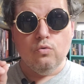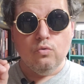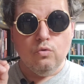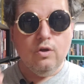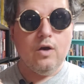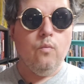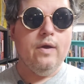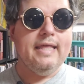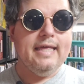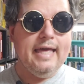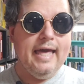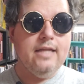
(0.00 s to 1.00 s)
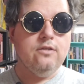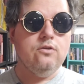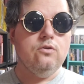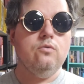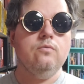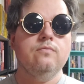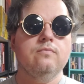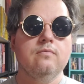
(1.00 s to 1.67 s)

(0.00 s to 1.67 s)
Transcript: look at what he can do,